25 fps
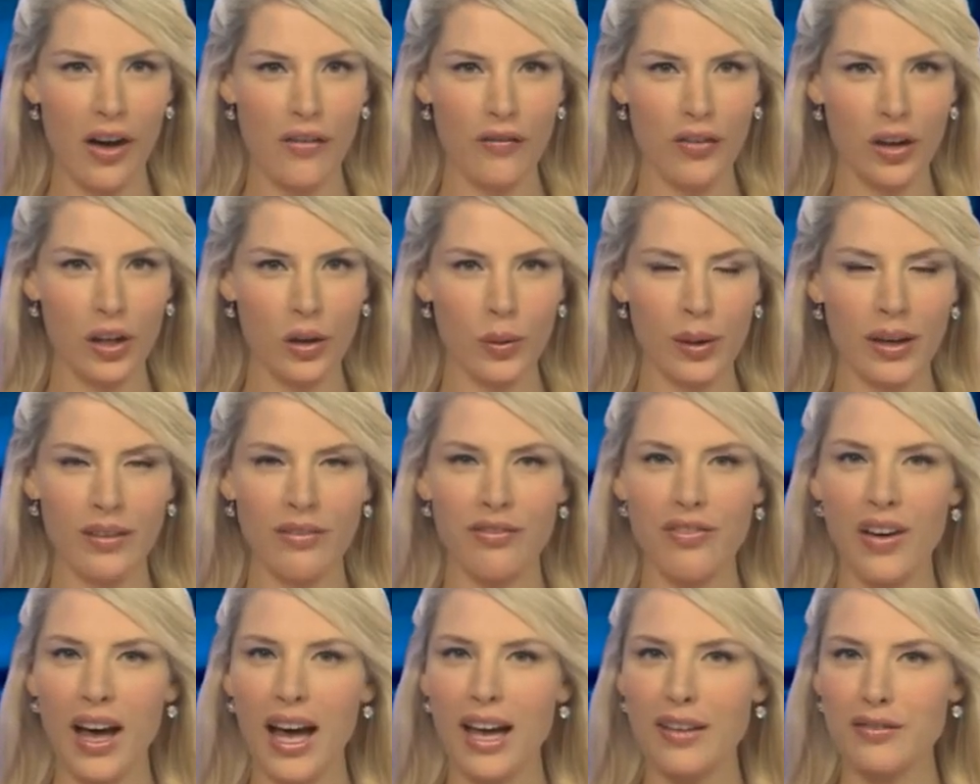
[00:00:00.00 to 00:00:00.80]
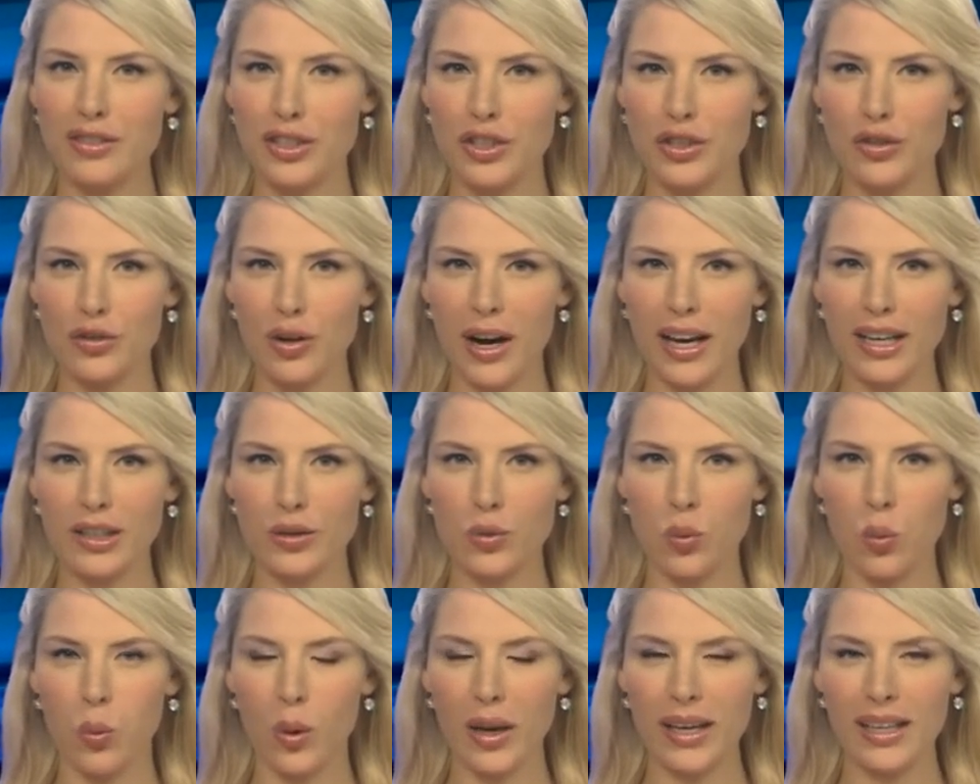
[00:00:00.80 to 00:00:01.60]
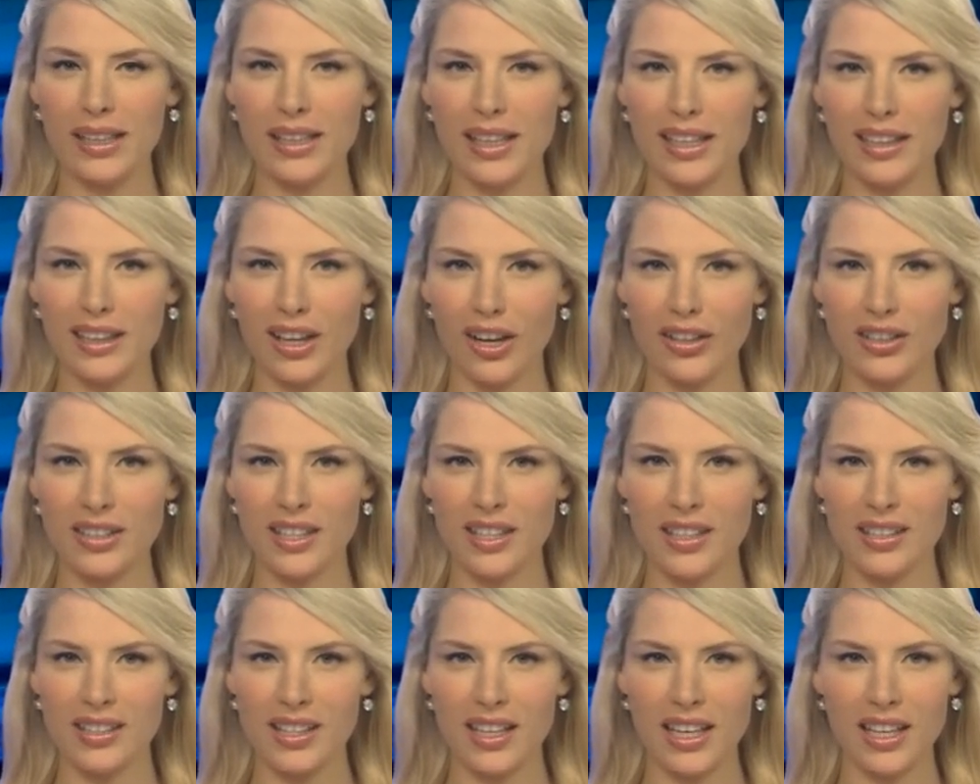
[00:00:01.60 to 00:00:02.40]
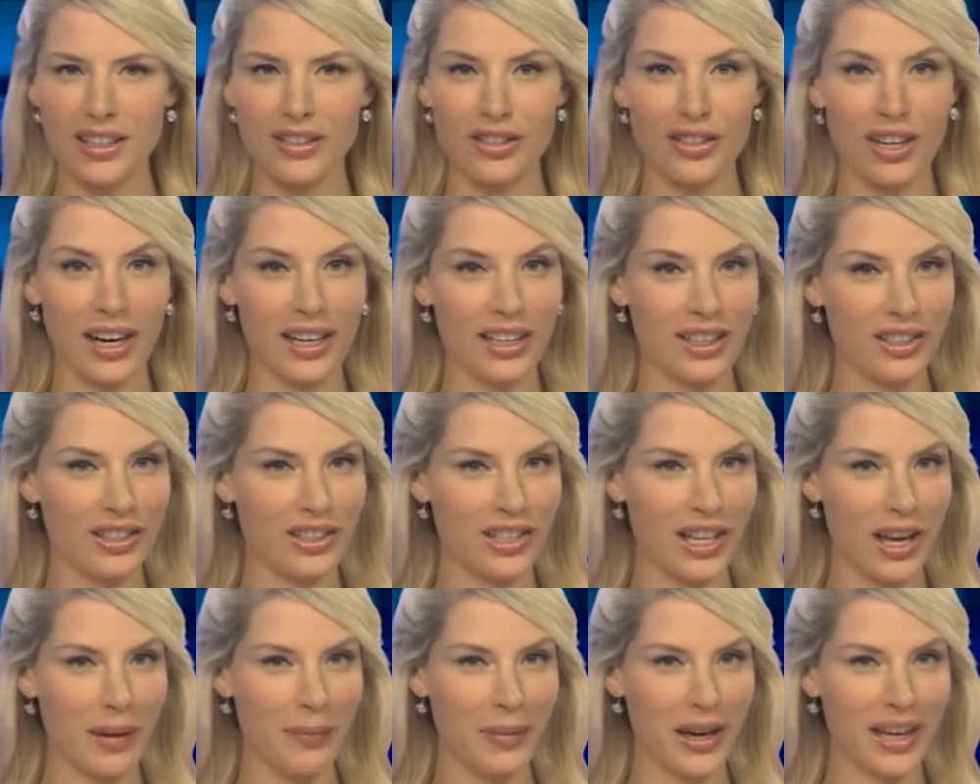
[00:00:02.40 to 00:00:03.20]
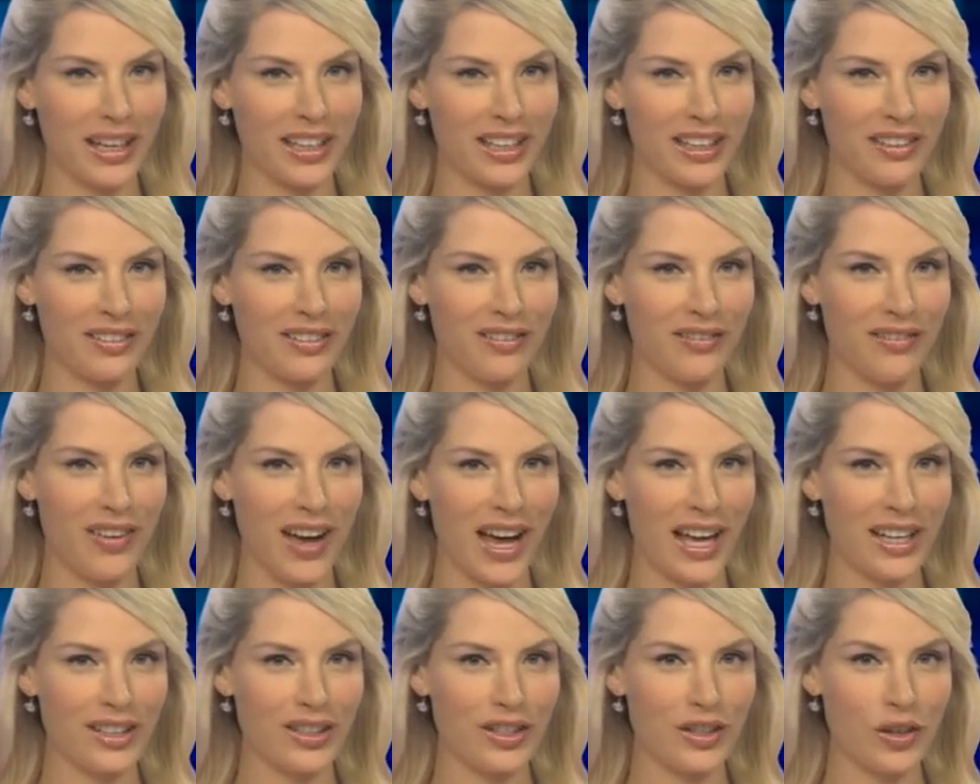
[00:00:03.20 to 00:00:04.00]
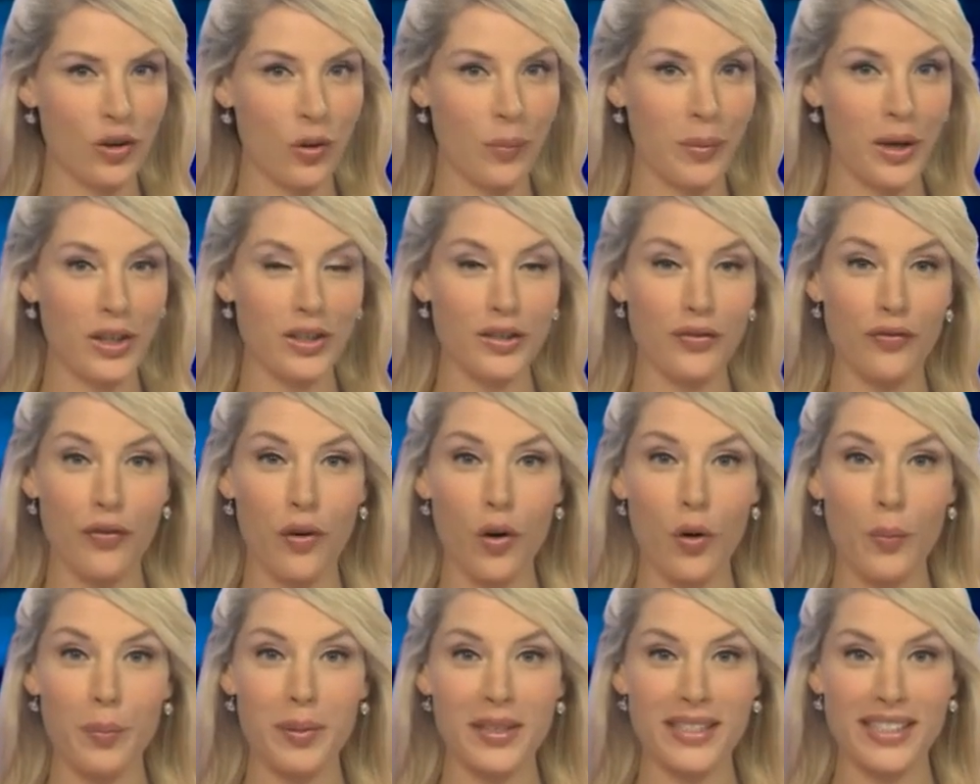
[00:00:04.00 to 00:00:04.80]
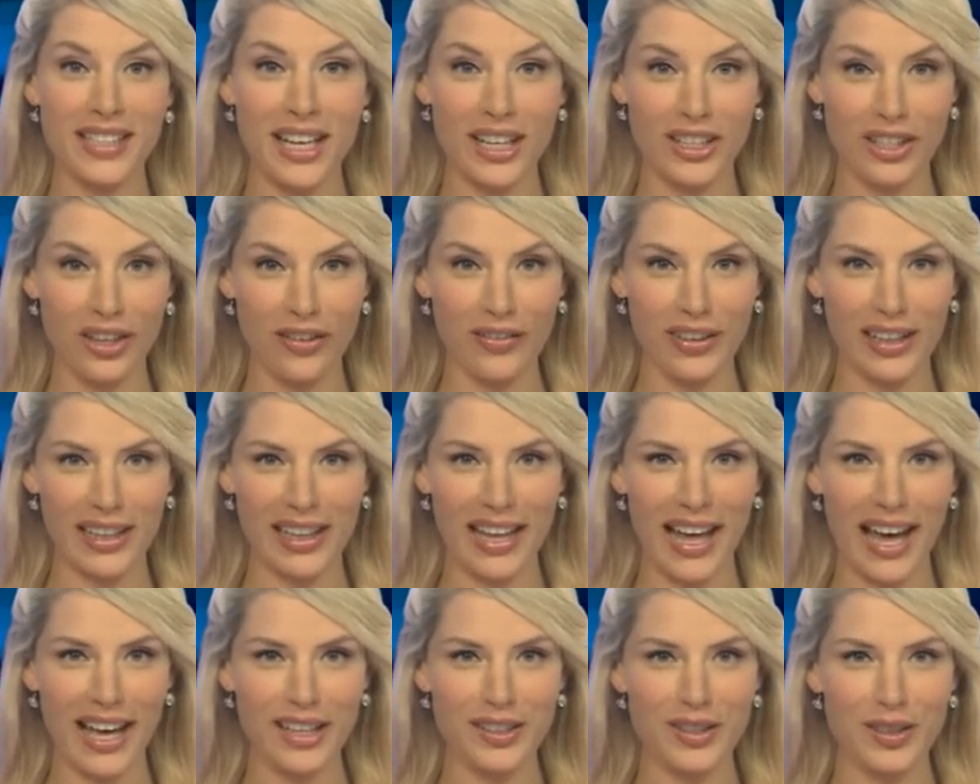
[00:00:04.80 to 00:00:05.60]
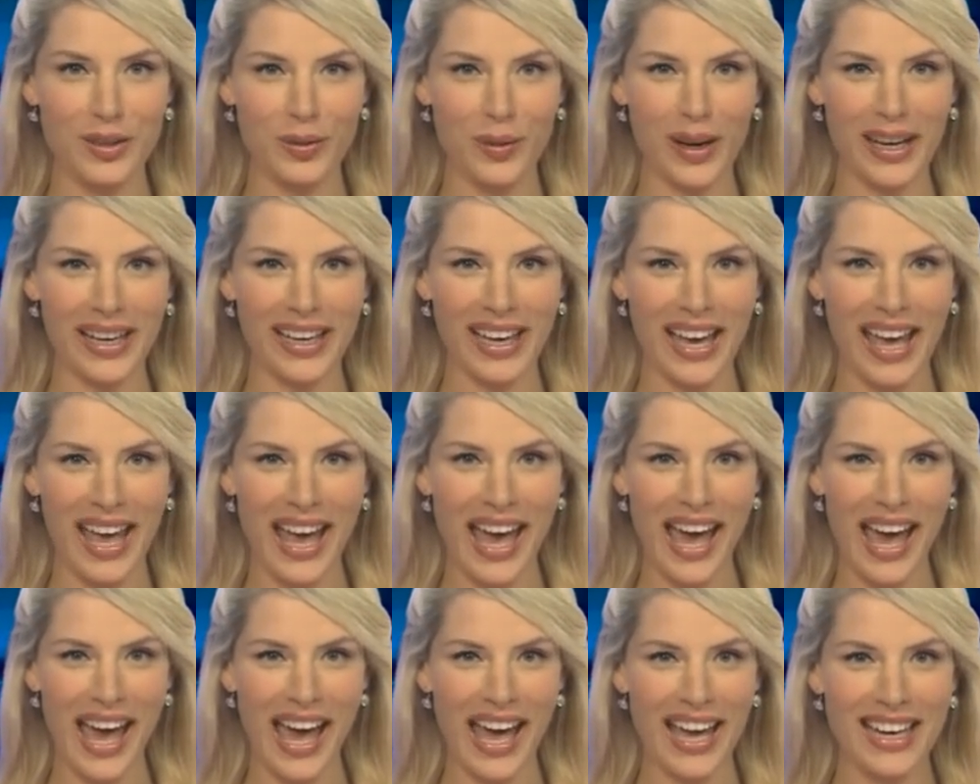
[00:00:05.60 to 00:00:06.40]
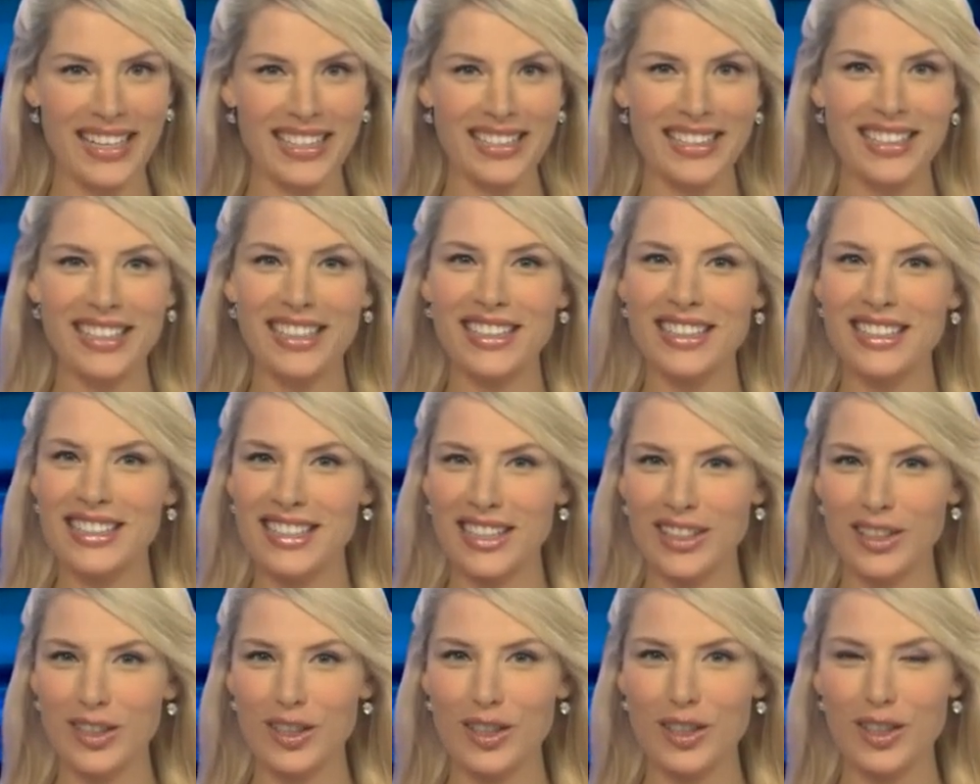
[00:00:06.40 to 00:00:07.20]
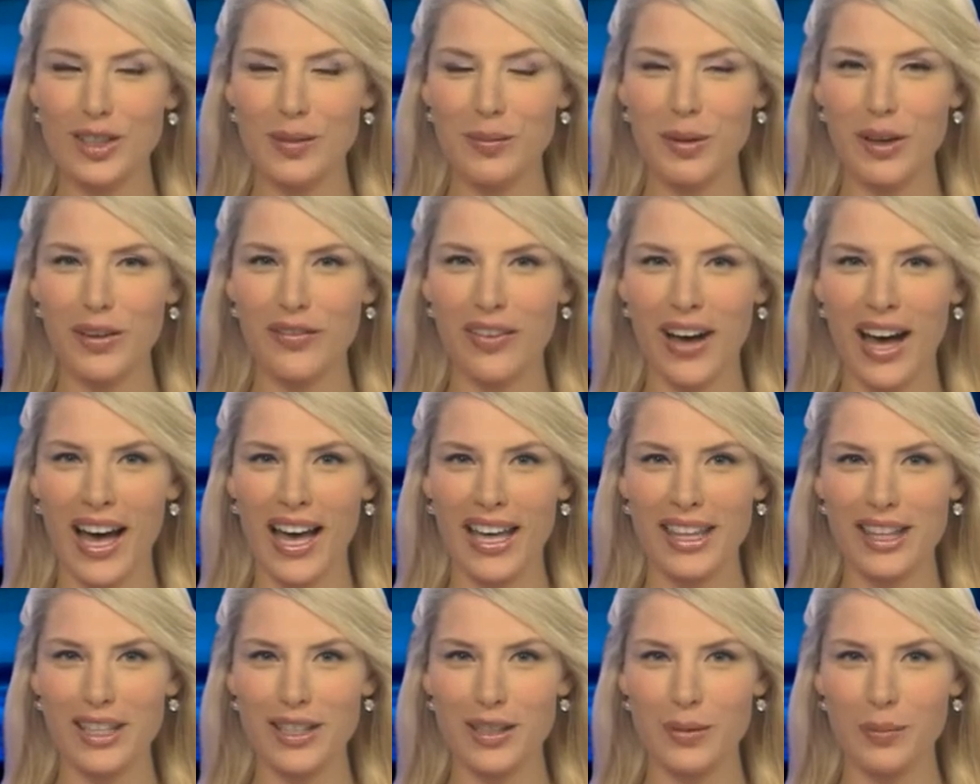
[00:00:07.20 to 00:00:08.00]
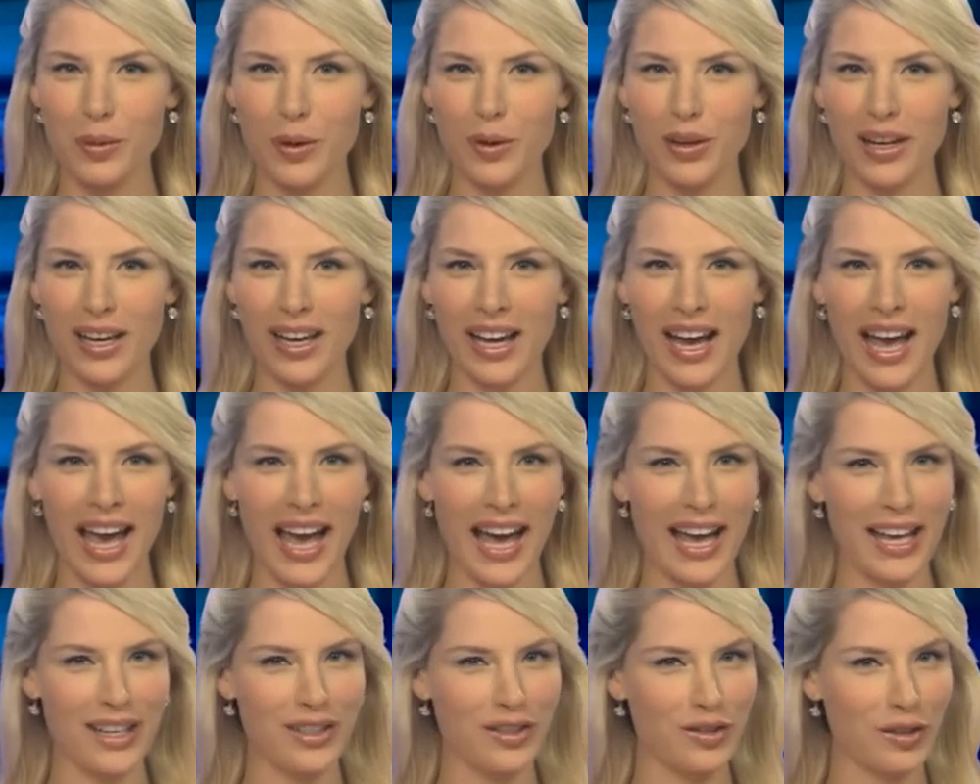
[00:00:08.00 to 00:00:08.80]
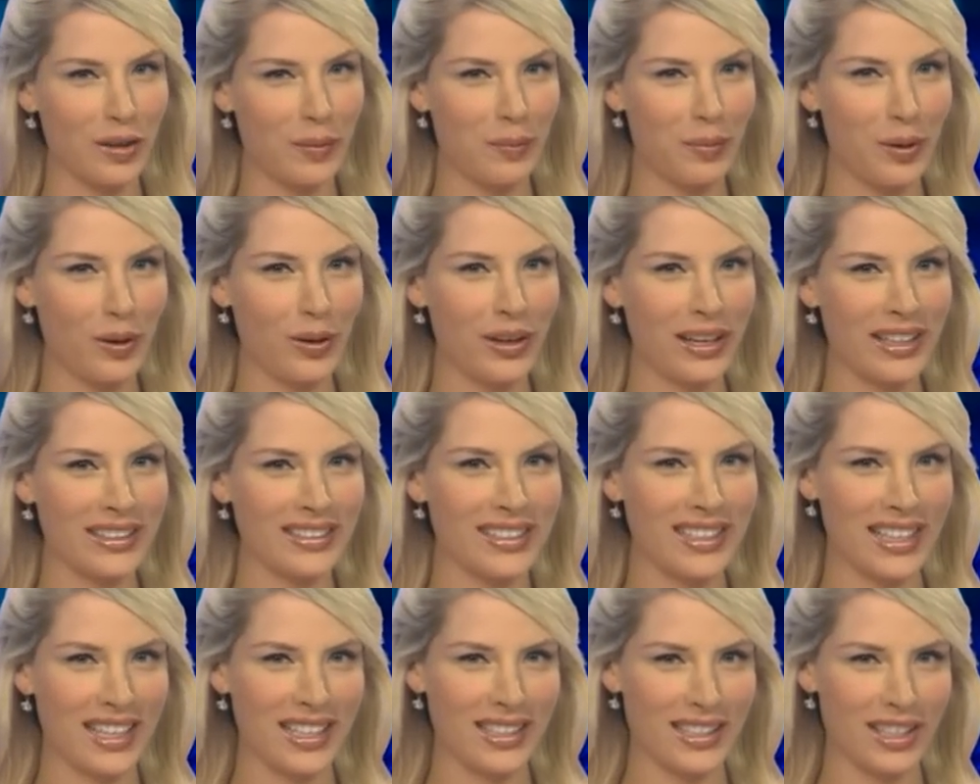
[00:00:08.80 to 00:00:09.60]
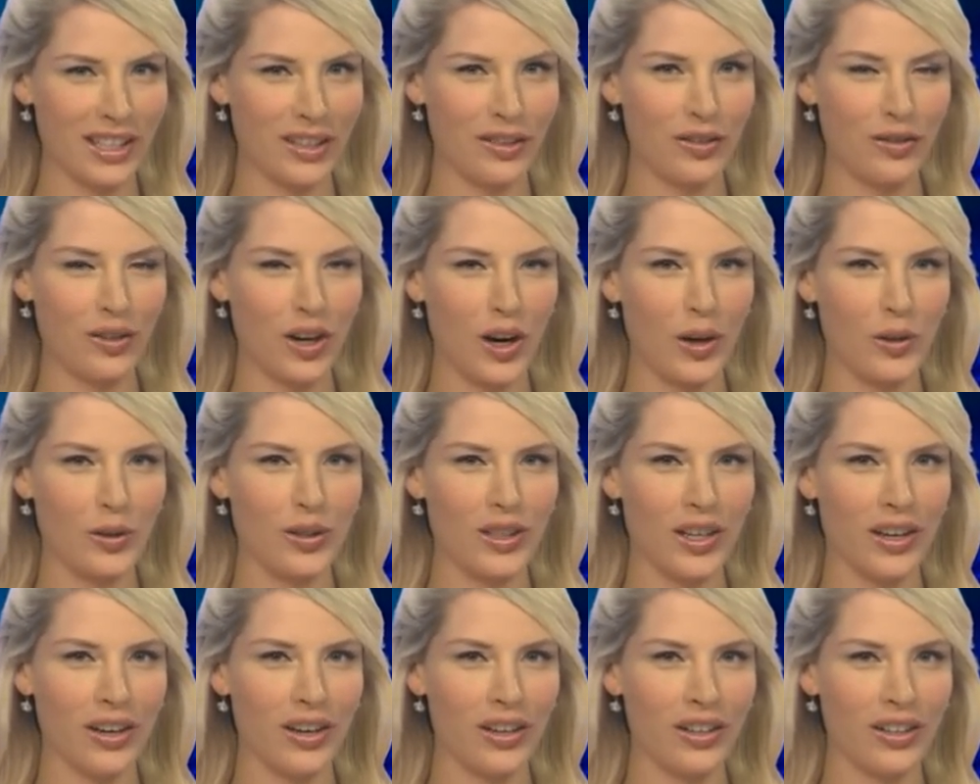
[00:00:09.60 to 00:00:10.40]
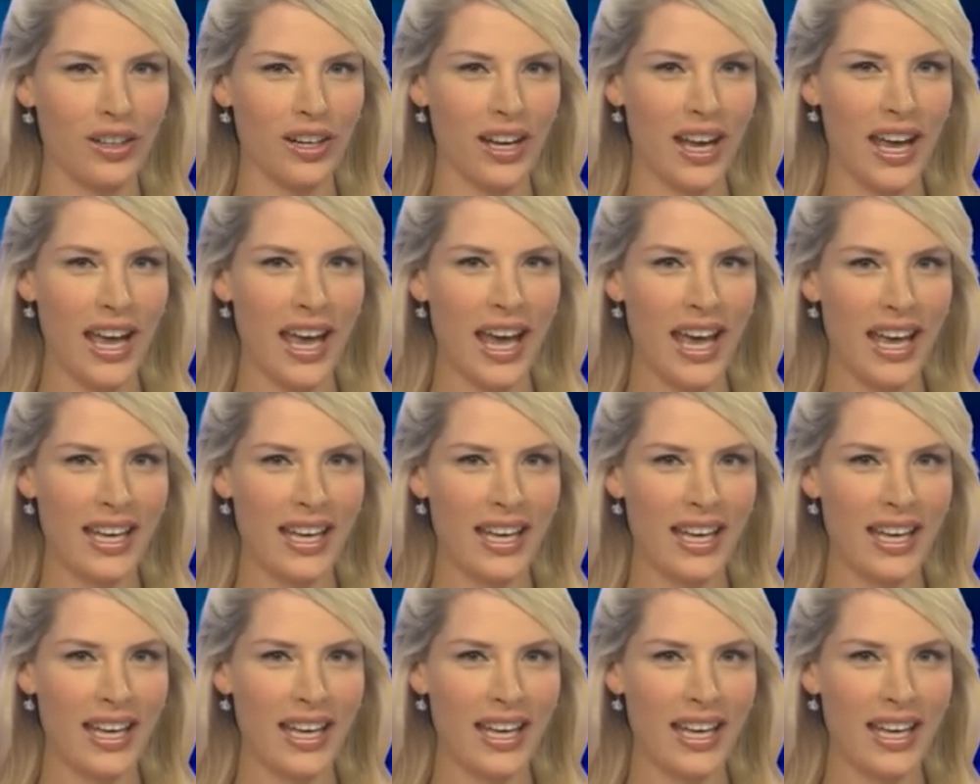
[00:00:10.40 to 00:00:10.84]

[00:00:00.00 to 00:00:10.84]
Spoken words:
Following 5 straight weekly losses, the Australian share market advanced almost 4% over last week and has continued to move higher this morning as reporting season rolls on.